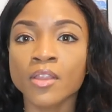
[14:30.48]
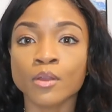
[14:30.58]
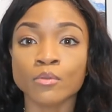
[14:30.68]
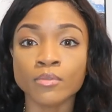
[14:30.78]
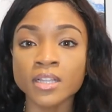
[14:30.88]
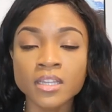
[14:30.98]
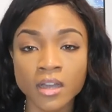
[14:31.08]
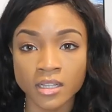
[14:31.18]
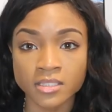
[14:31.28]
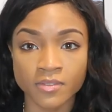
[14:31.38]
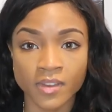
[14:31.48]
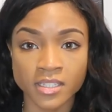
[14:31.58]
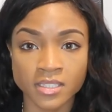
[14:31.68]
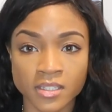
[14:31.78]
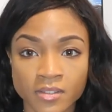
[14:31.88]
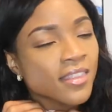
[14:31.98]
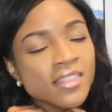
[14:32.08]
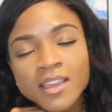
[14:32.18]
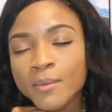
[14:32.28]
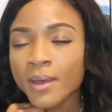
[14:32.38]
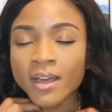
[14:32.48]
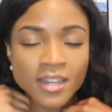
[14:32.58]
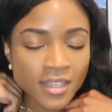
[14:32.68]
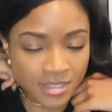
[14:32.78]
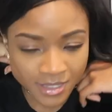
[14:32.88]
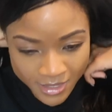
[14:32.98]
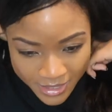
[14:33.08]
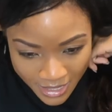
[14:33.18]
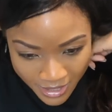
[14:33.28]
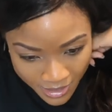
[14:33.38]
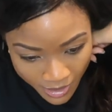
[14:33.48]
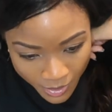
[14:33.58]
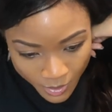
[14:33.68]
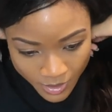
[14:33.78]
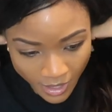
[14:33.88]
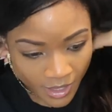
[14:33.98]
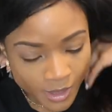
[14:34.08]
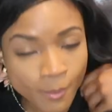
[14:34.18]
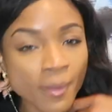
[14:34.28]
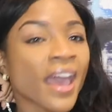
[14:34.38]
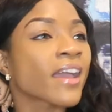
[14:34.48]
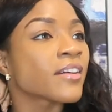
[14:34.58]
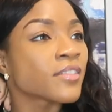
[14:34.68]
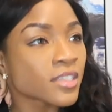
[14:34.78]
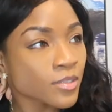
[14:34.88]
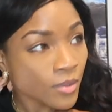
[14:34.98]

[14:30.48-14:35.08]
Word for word: They're really cost effective. The thing about it is the details, like in the back of this